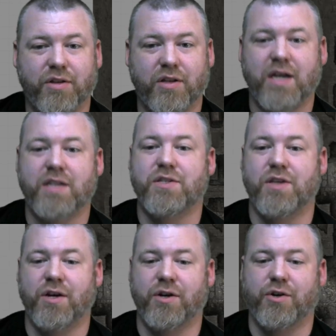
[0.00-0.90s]
lots
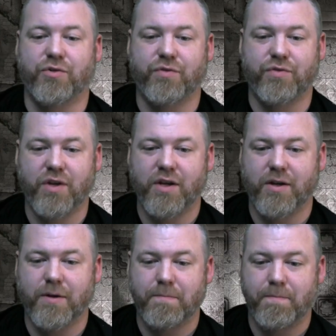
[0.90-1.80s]
of
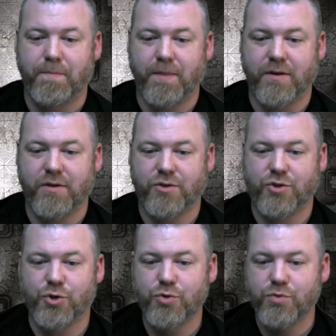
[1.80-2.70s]

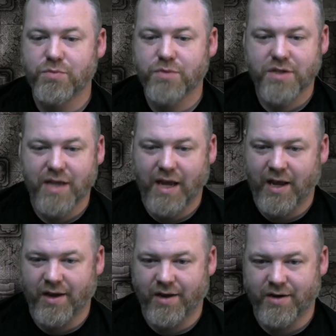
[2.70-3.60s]
tombs
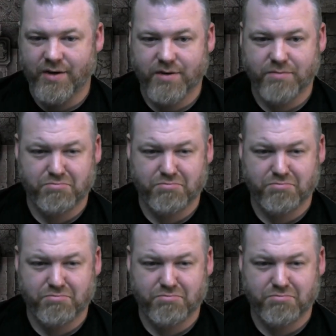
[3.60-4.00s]
and